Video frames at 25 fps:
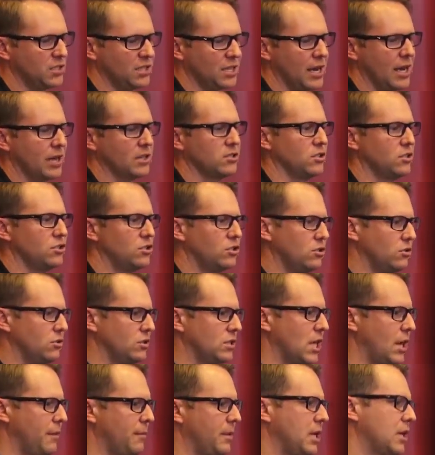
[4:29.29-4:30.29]
You can actually
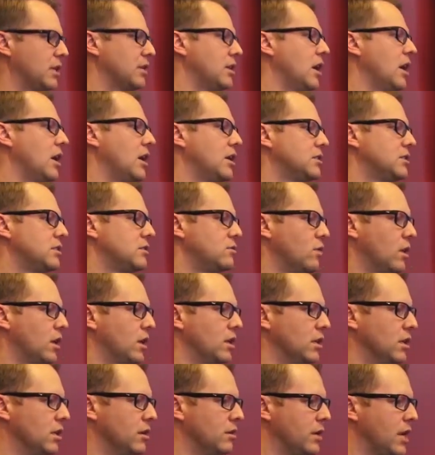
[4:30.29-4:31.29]
choose how many clients you want
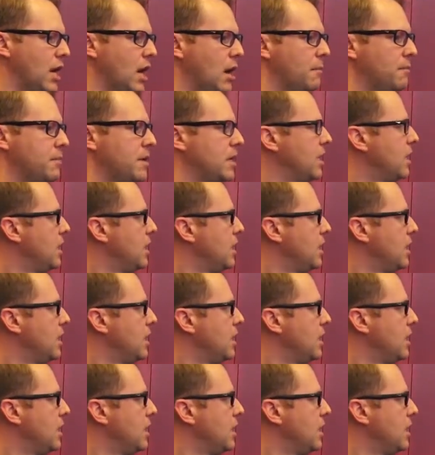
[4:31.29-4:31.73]
to load up.